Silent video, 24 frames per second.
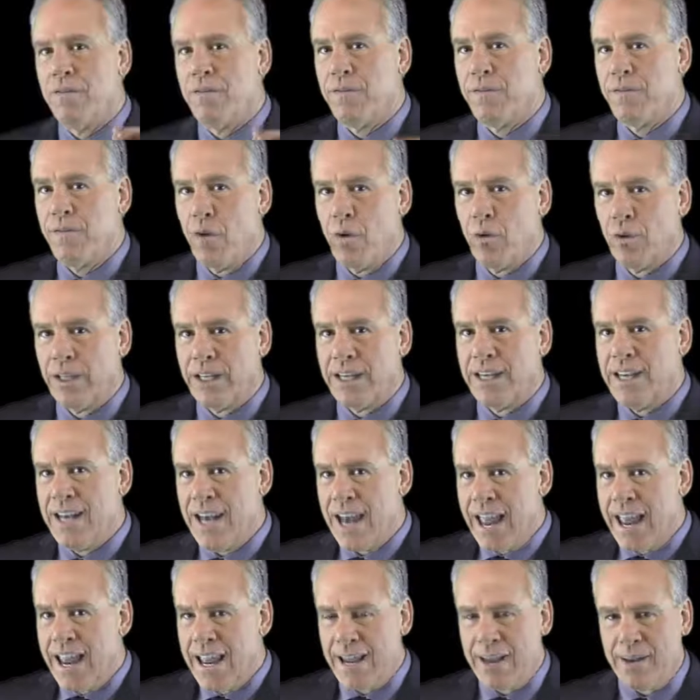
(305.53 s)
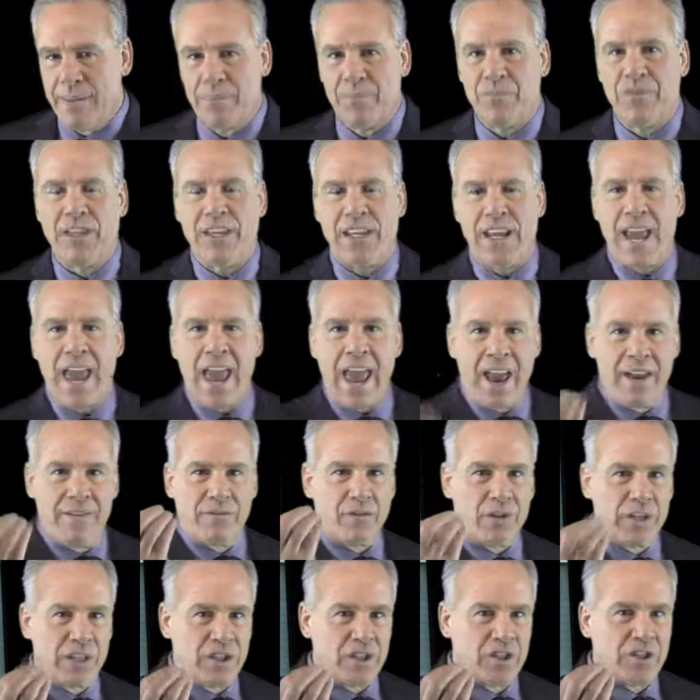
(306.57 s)
fully name the
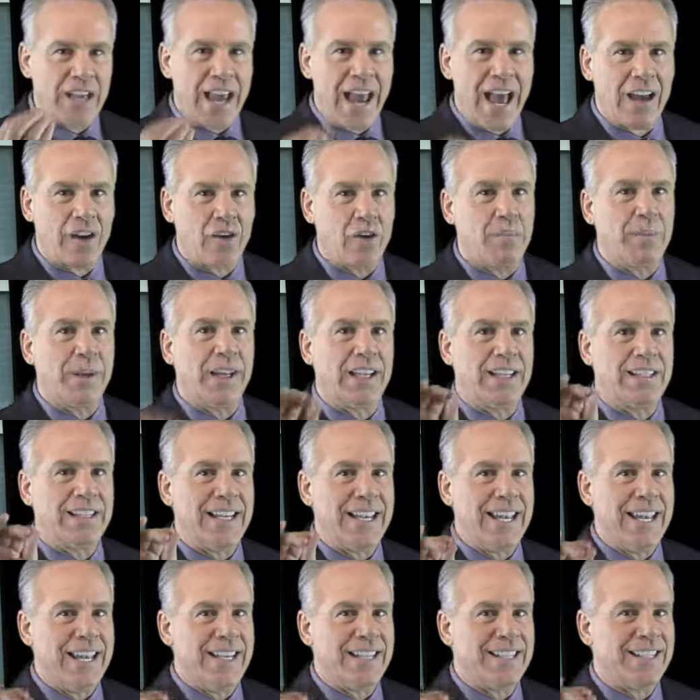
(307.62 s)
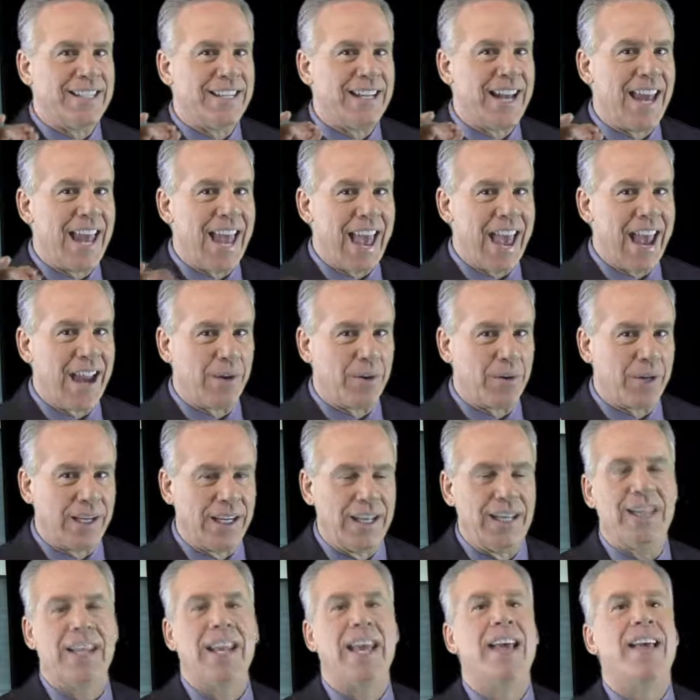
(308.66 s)
average salary because it's an
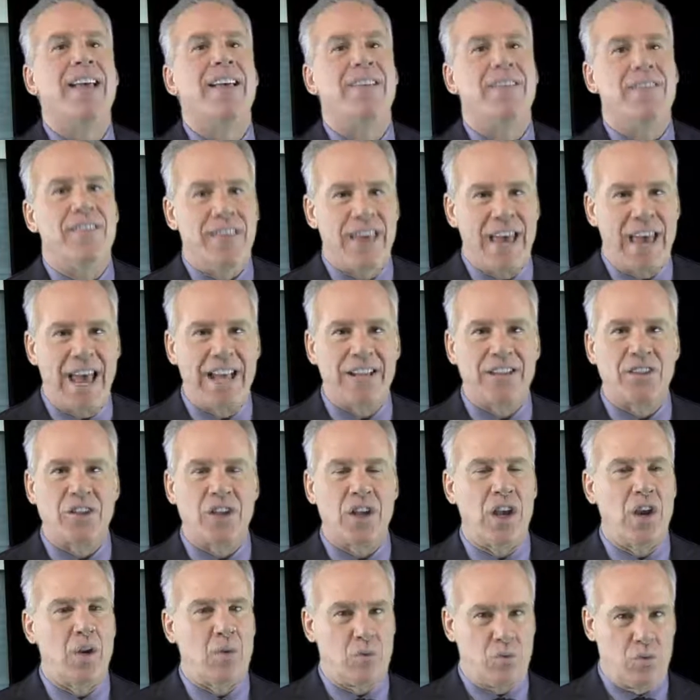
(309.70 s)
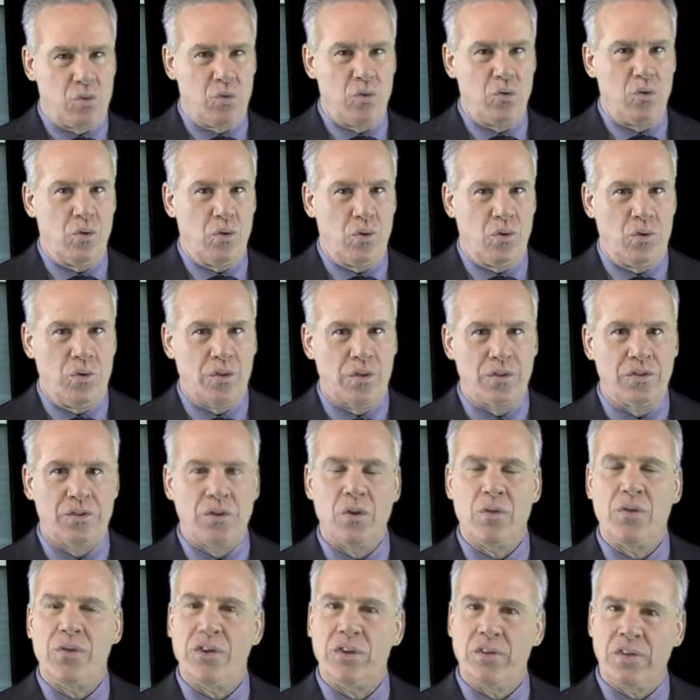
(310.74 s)
aggregate. That's a rule.
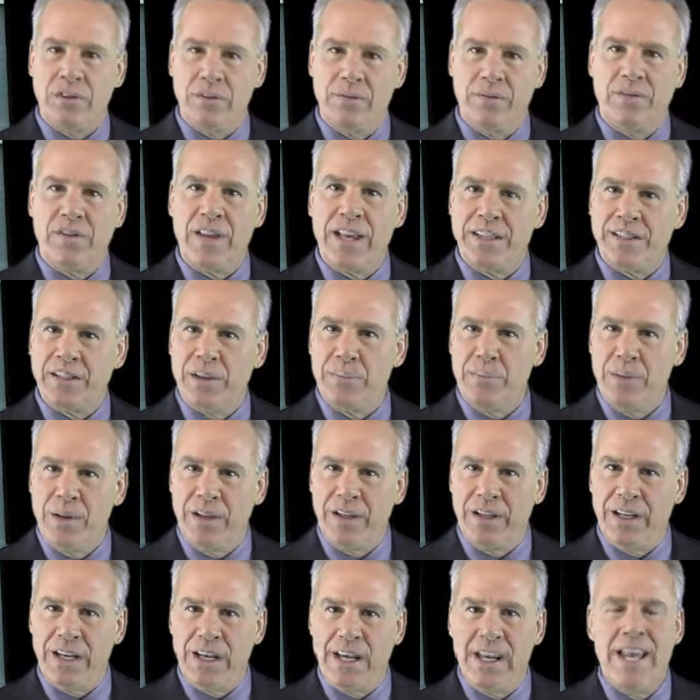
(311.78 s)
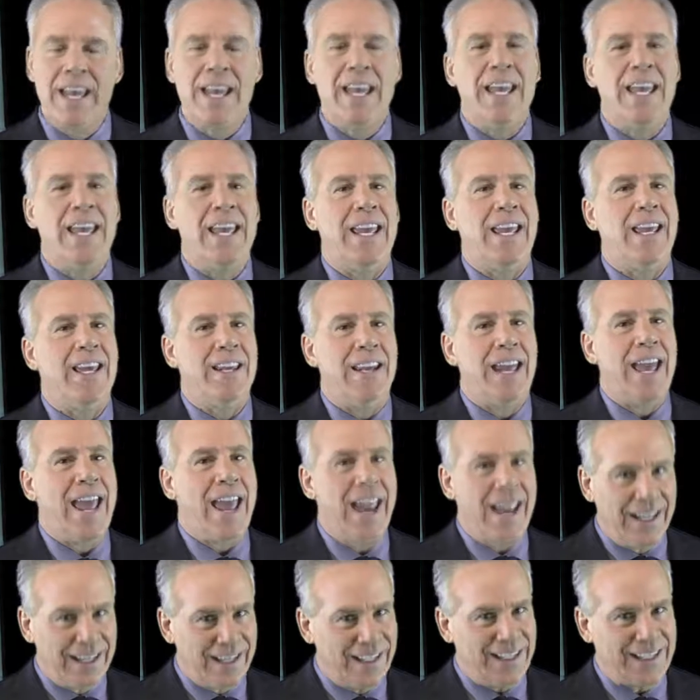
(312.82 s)
So there's some flexibility in
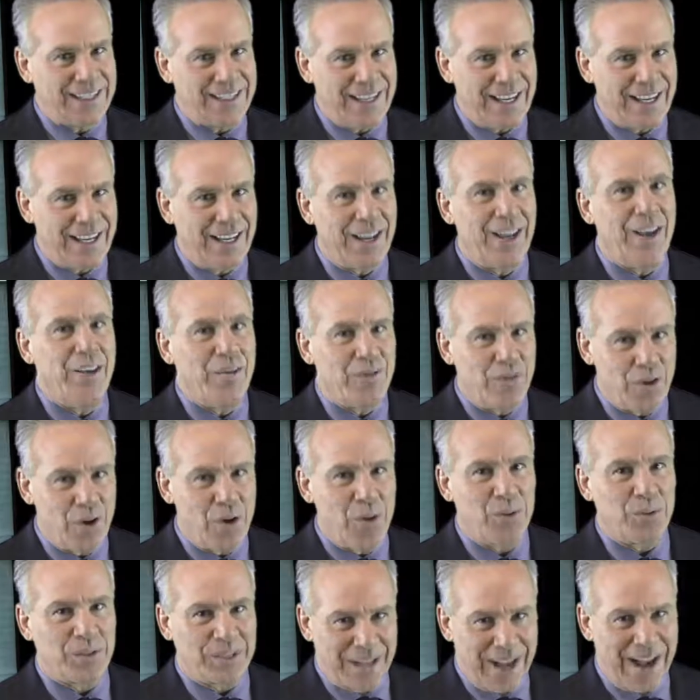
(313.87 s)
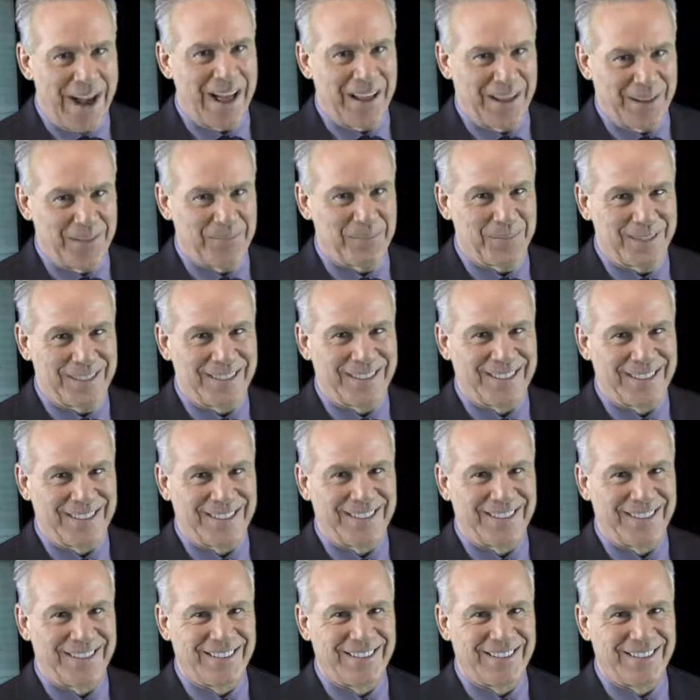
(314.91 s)
aliasing those columns.